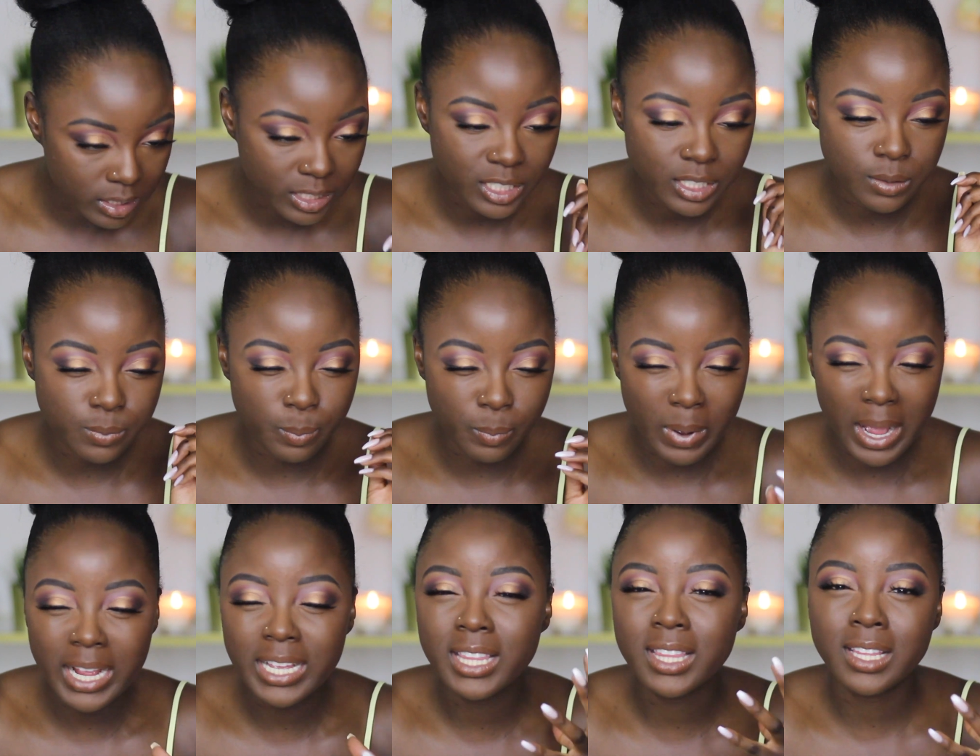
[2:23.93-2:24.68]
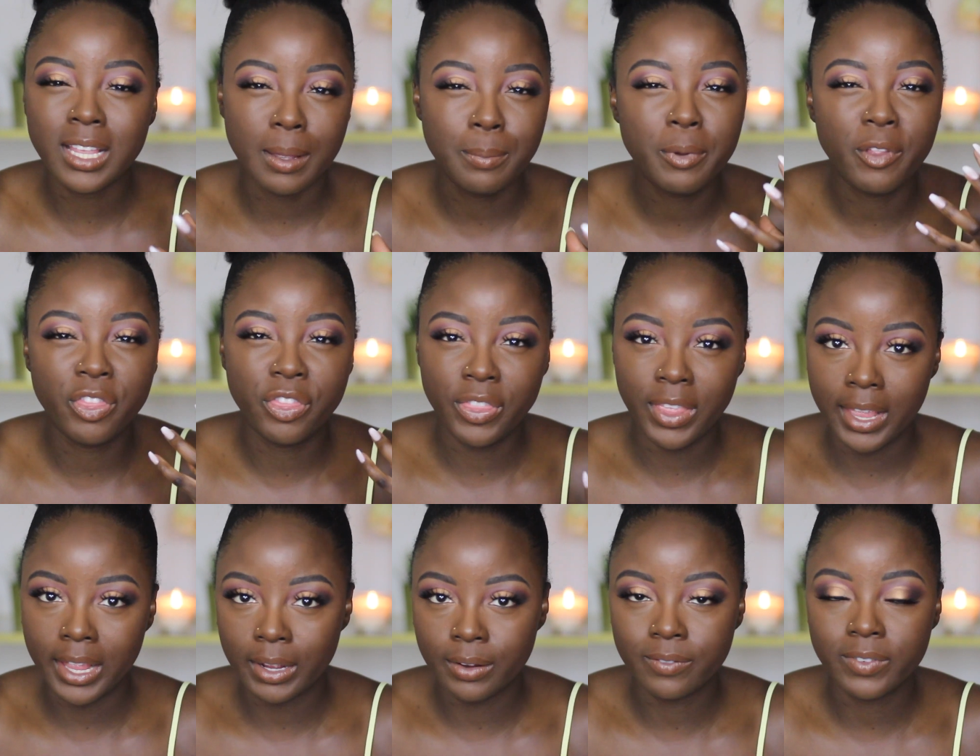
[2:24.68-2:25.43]
It's my type of
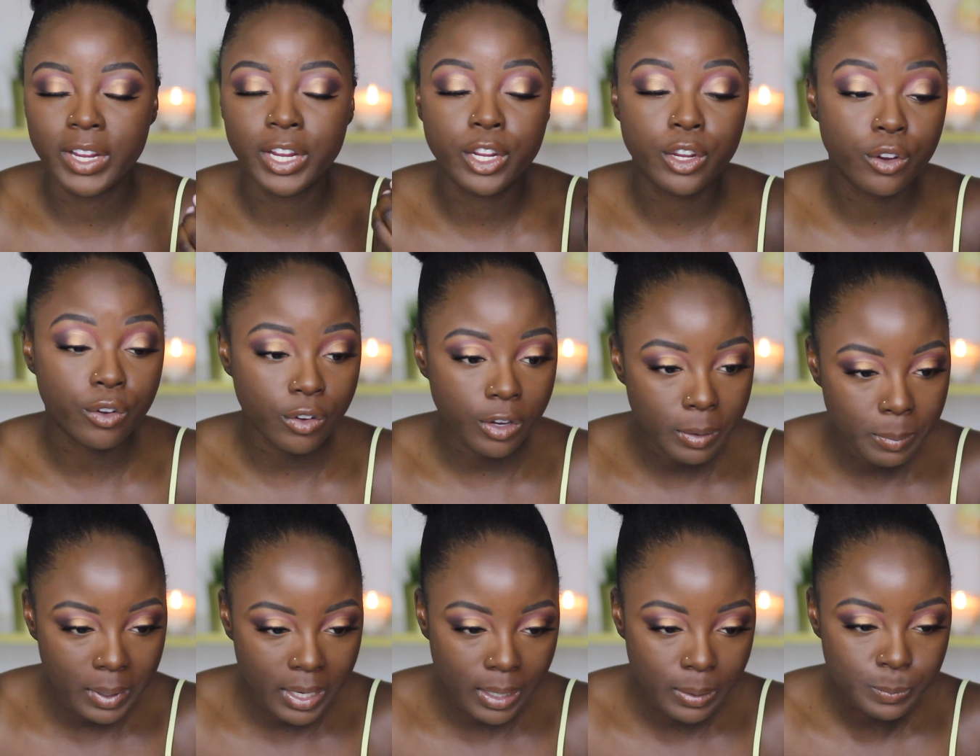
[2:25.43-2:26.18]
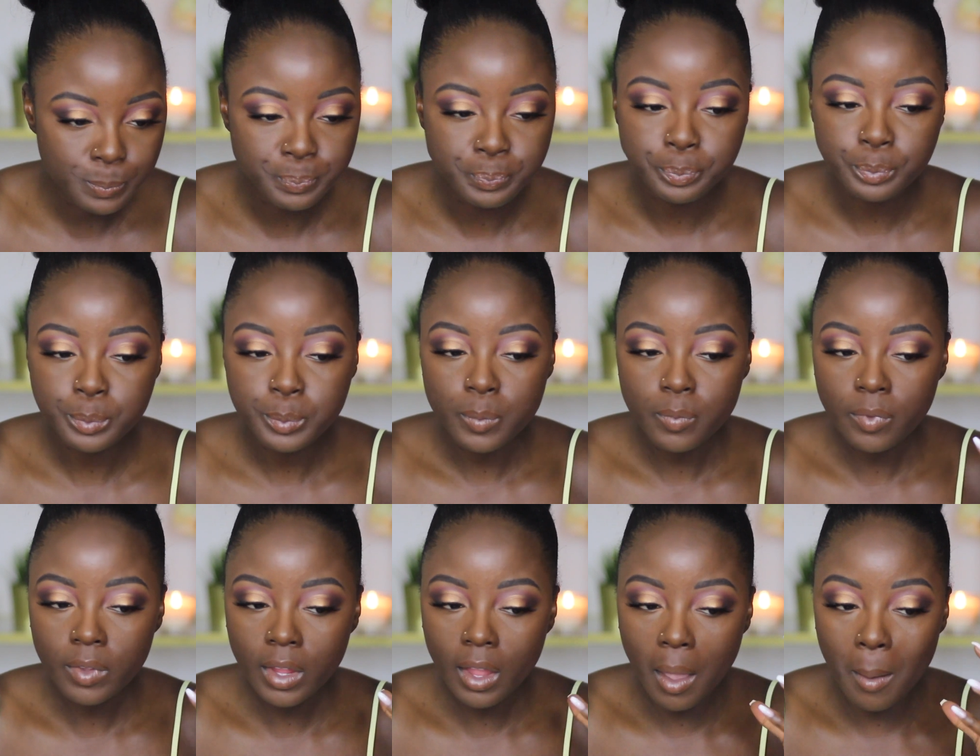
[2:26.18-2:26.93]
thing, very creamy,
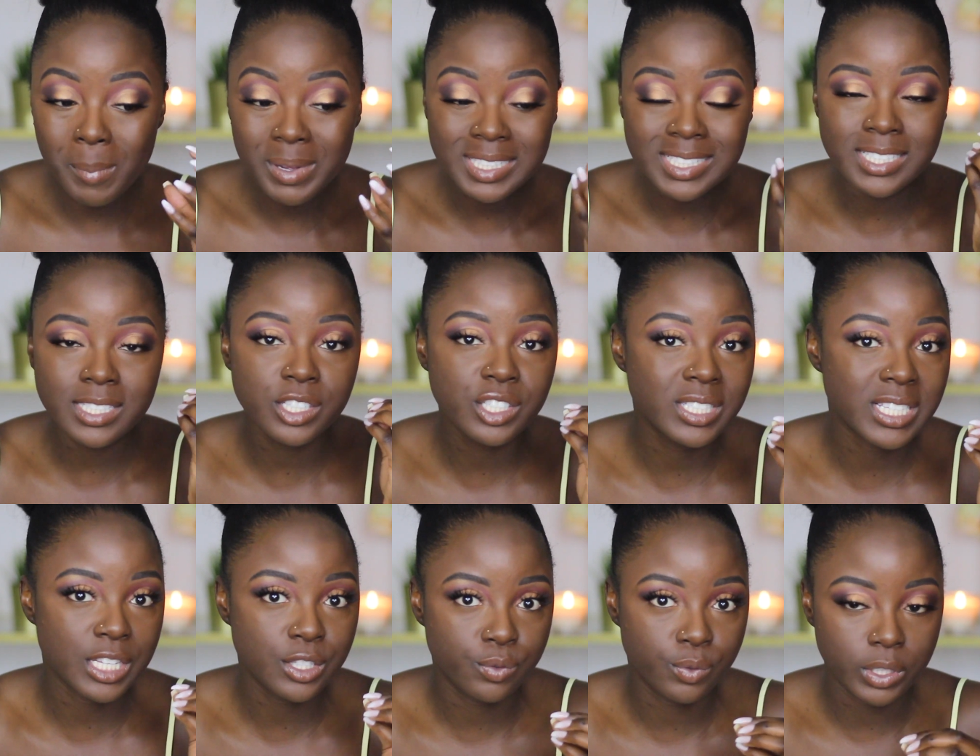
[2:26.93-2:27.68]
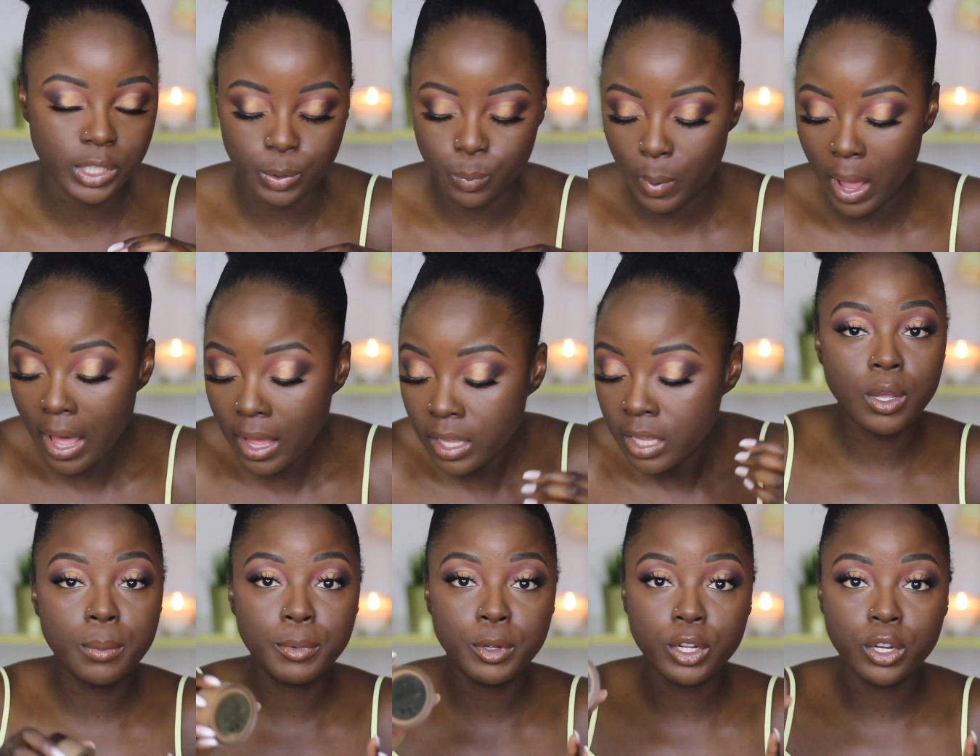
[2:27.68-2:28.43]
but still sets really well.
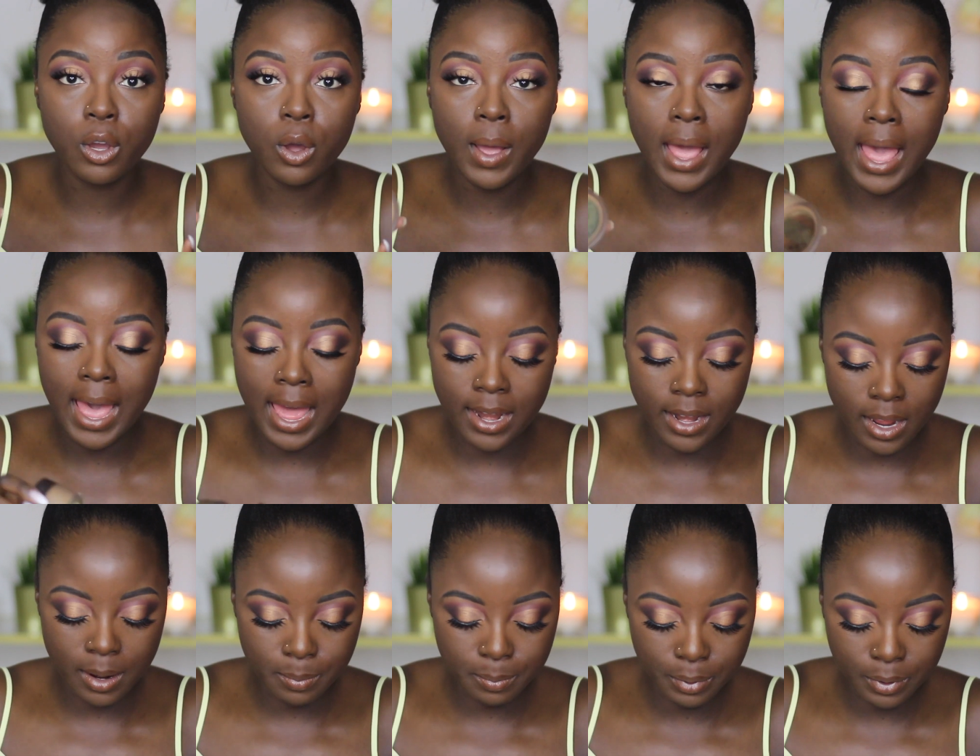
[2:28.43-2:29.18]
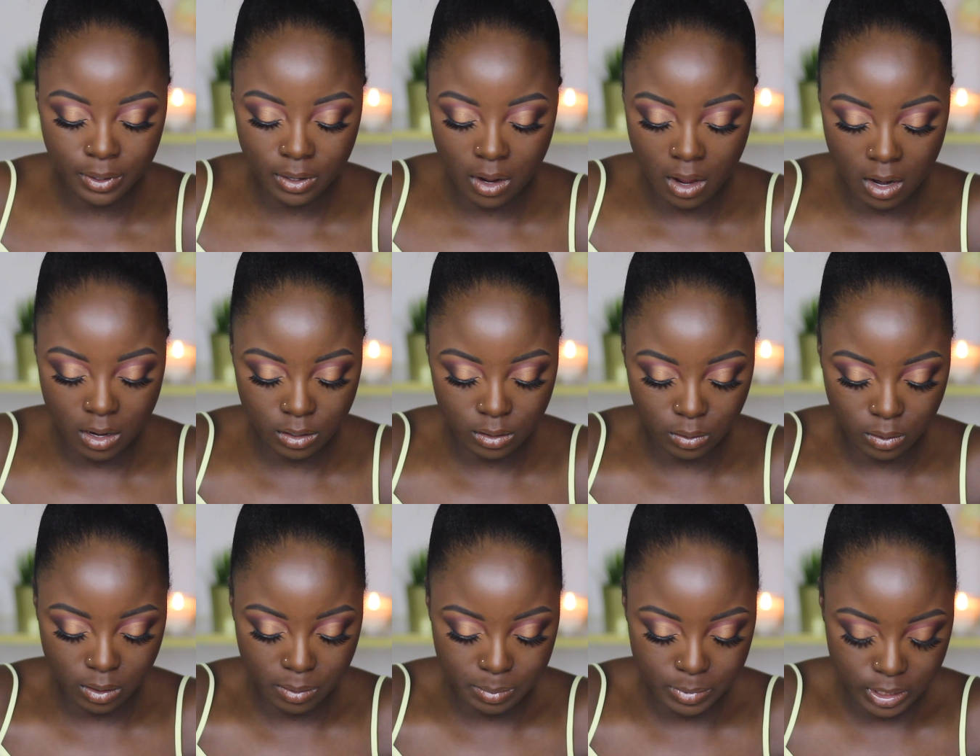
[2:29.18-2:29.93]
So I'm gonna go ahead and put on
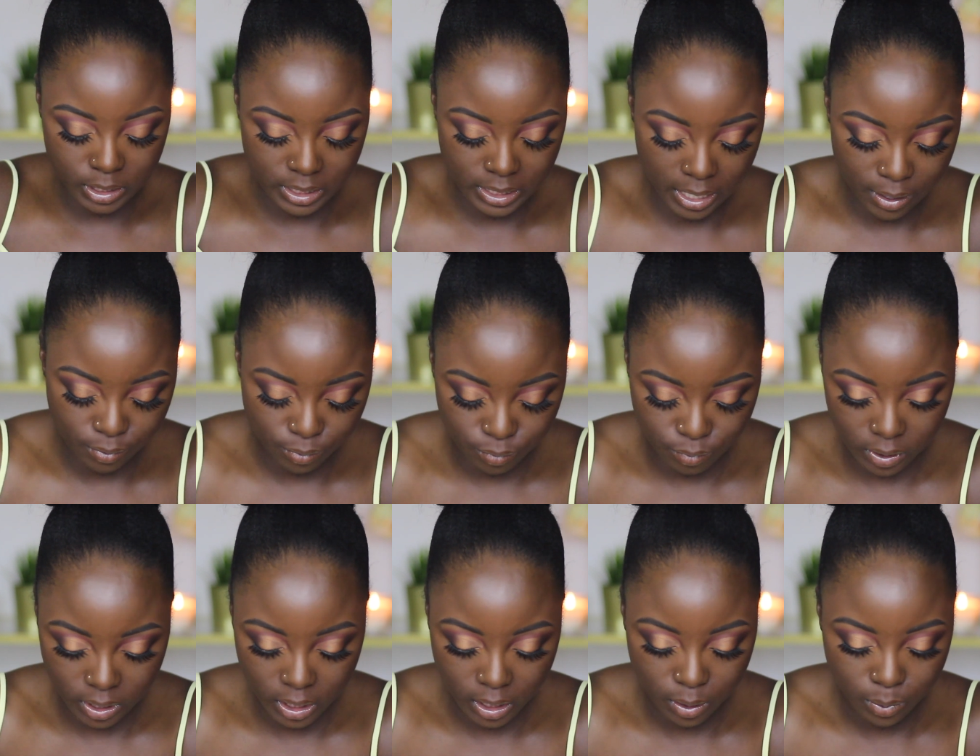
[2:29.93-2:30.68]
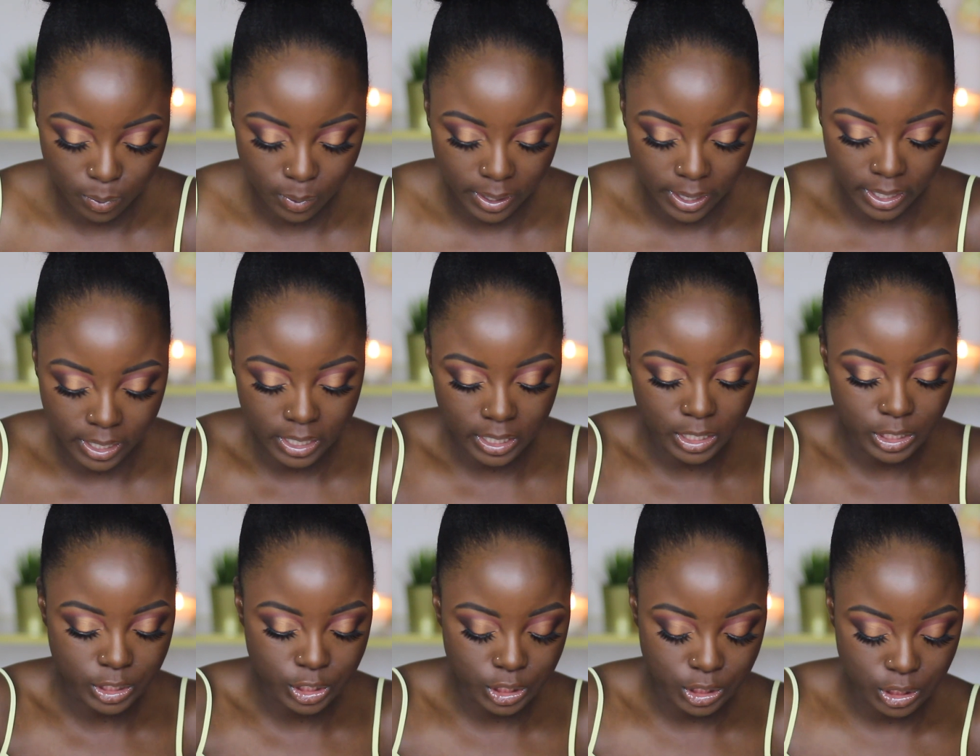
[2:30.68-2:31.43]
Laura Mercier really quick
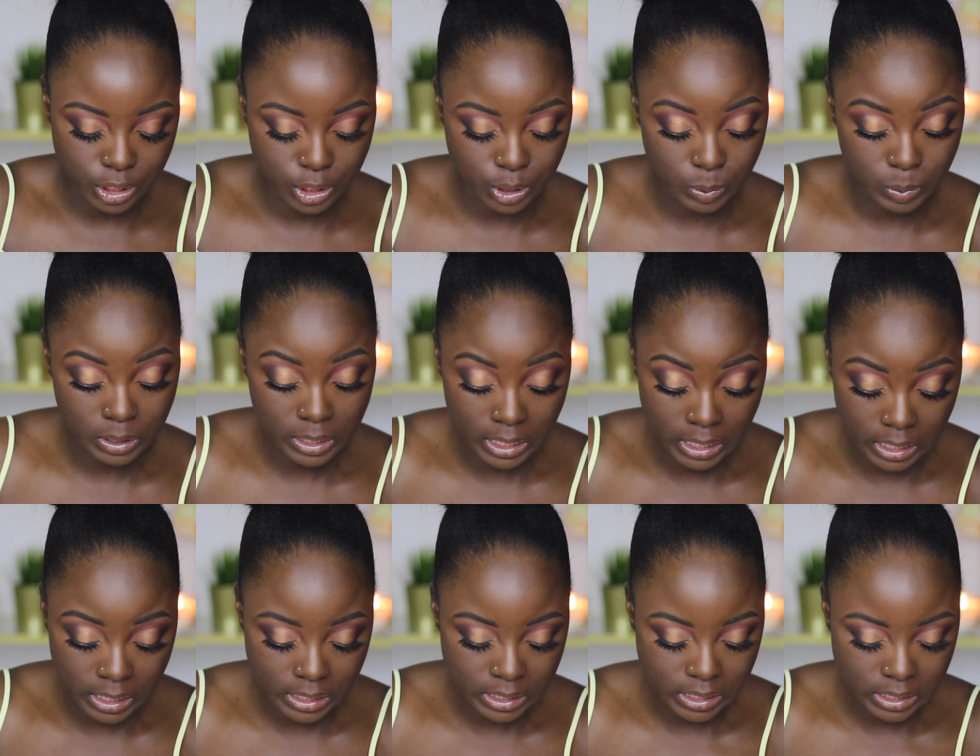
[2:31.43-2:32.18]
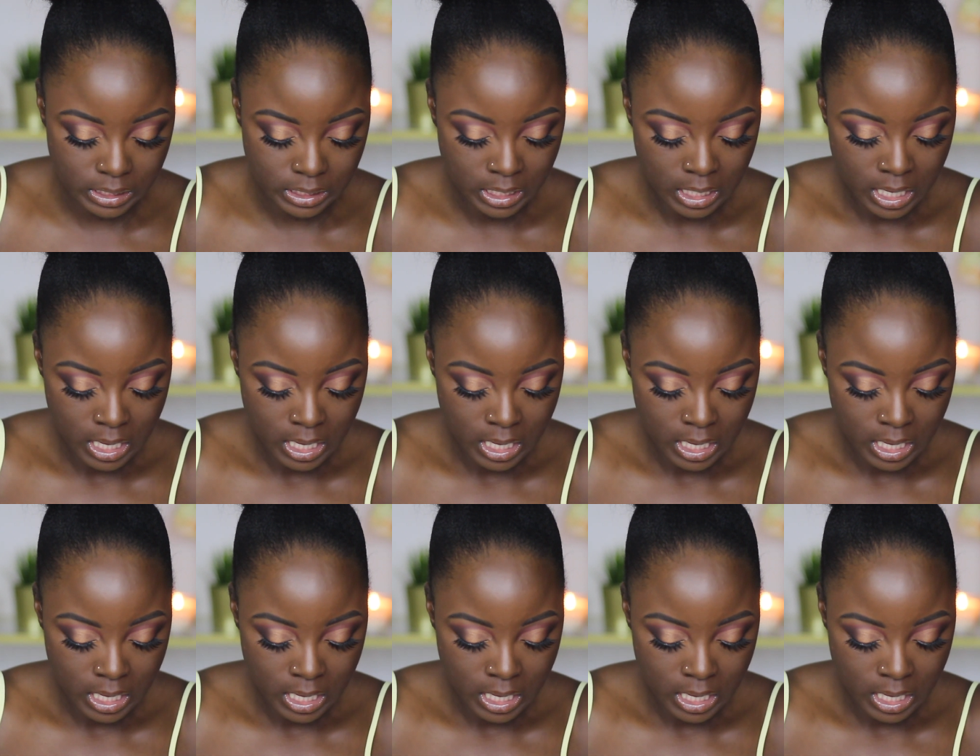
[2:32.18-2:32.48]
and just do this